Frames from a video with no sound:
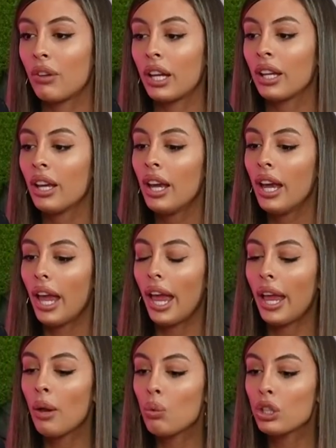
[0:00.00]
Like,
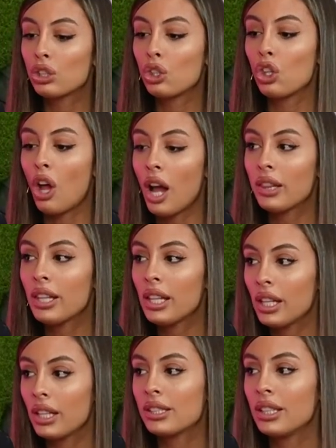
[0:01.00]
it was not the
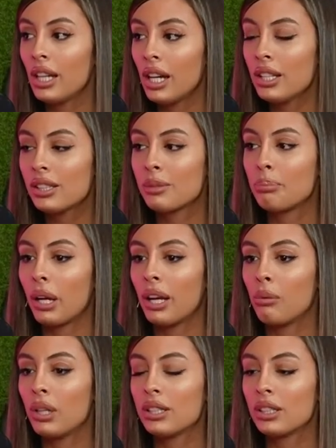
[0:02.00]
easiest, but
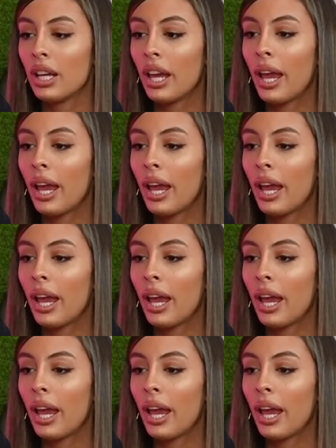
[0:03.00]
it was